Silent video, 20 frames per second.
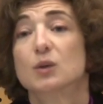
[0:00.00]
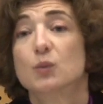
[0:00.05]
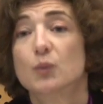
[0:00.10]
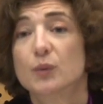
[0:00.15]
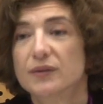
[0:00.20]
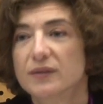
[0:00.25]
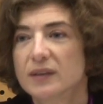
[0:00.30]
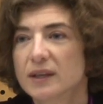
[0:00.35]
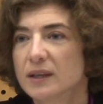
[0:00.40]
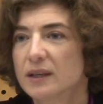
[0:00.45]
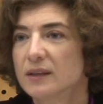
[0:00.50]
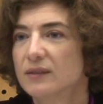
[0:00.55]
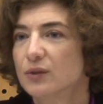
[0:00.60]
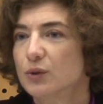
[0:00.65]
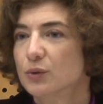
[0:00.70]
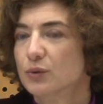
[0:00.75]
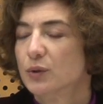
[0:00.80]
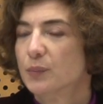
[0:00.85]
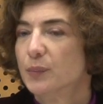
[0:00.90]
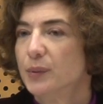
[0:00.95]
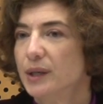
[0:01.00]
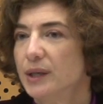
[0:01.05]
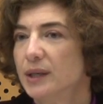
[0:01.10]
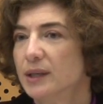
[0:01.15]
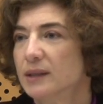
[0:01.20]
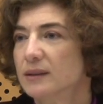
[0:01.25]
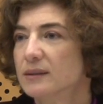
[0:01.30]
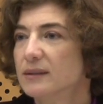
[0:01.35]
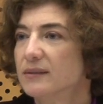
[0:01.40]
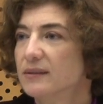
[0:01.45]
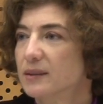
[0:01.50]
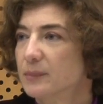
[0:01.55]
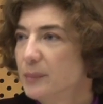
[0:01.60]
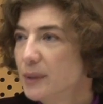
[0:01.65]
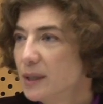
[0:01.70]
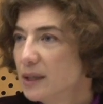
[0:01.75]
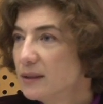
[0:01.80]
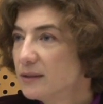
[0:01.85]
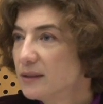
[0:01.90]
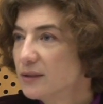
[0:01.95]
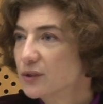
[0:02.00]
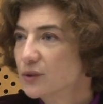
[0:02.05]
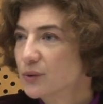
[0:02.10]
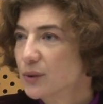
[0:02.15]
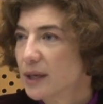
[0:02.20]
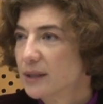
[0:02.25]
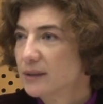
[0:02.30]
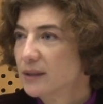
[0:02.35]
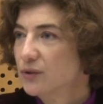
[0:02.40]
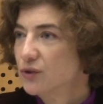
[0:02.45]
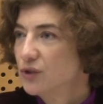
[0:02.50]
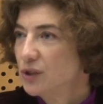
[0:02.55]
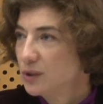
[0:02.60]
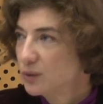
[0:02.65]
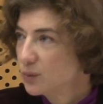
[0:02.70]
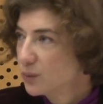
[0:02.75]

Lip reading: Within its European Disability Strategy